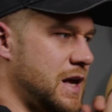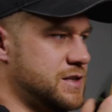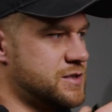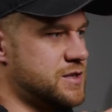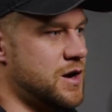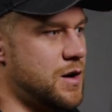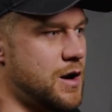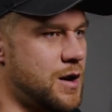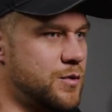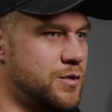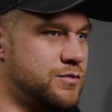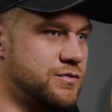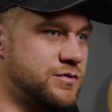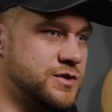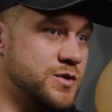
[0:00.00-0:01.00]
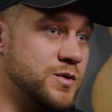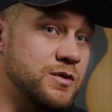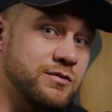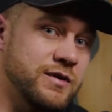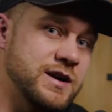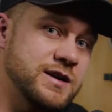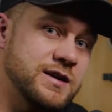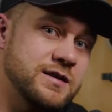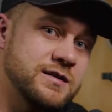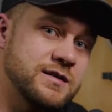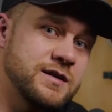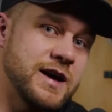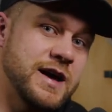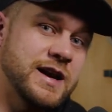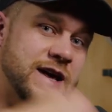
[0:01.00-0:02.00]
And so I would do a render
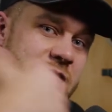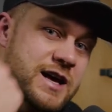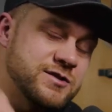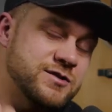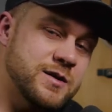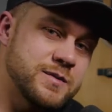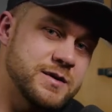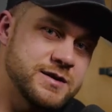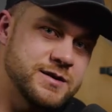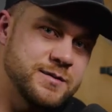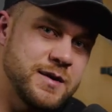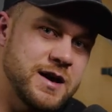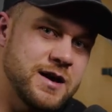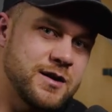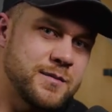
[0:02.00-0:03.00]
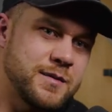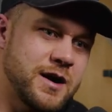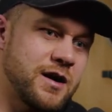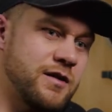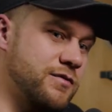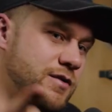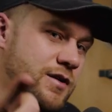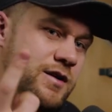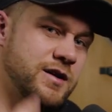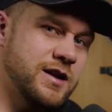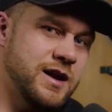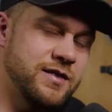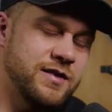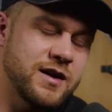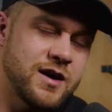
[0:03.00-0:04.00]
and airdrop it to me on my iPhone
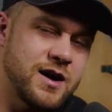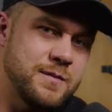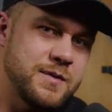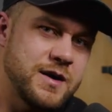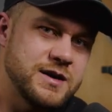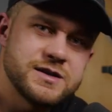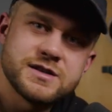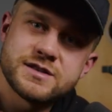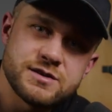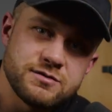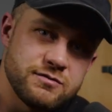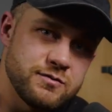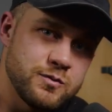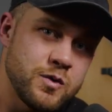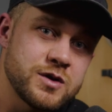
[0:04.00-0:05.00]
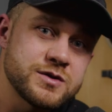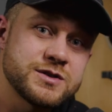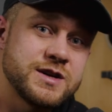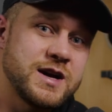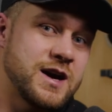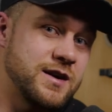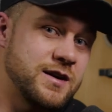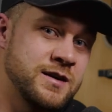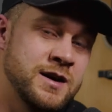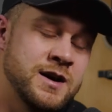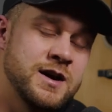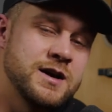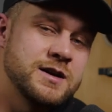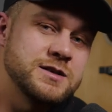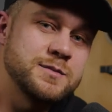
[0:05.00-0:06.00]
and the iPad just to watch down
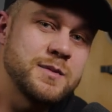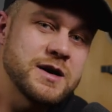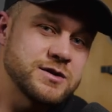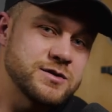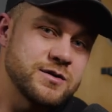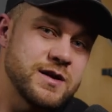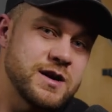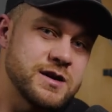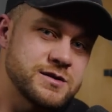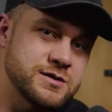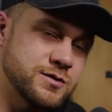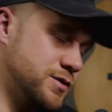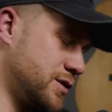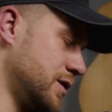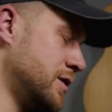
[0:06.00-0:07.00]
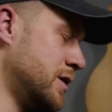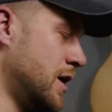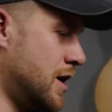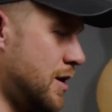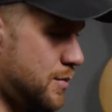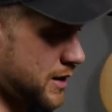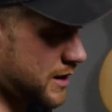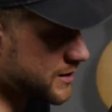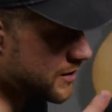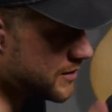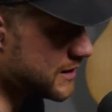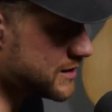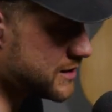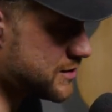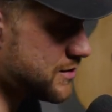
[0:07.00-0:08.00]
to make sure that it's all good. But I don't
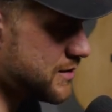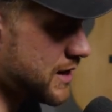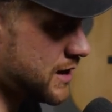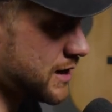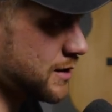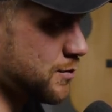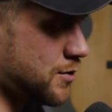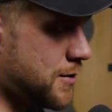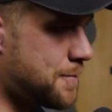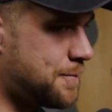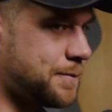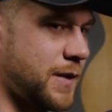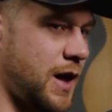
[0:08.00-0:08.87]
need to do that anymore.